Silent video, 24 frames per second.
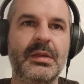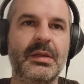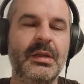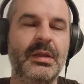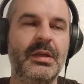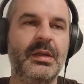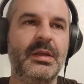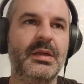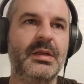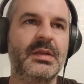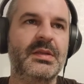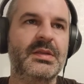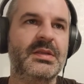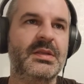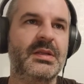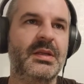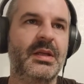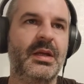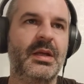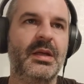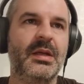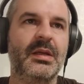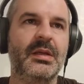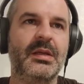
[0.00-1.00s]
it's
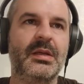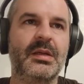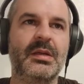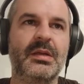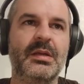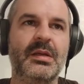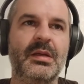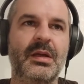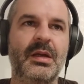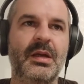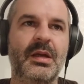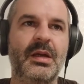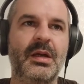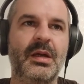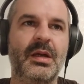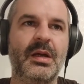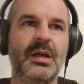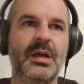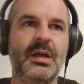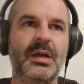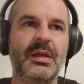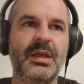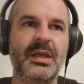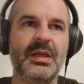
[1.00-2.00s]
like
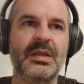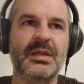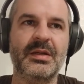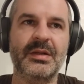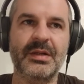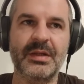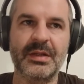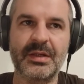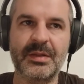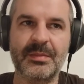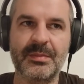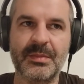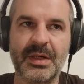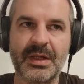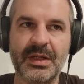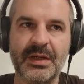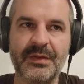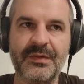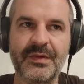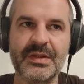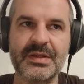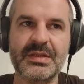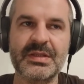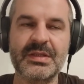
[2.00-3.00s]
yet another
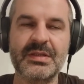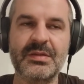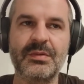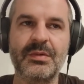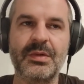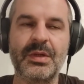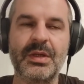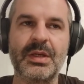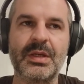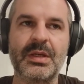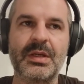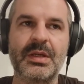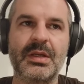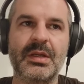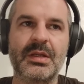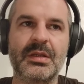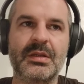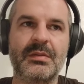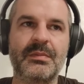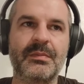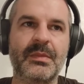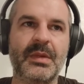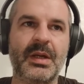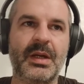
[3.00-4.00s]
manifest with
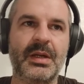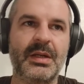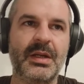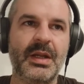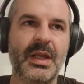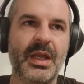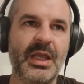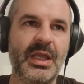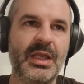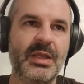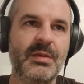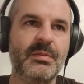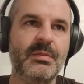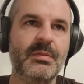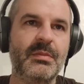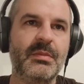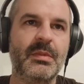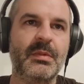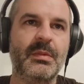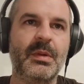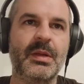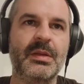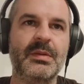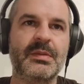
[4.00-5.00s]
a
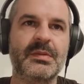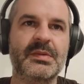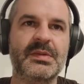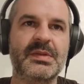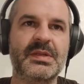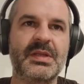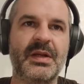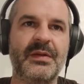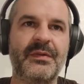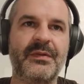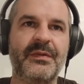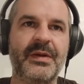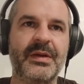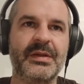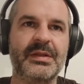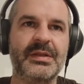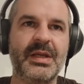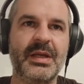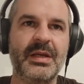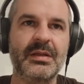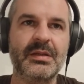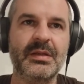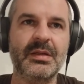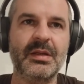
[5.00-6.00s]
name and stuff like
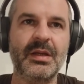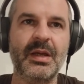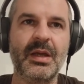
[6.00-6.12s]
that,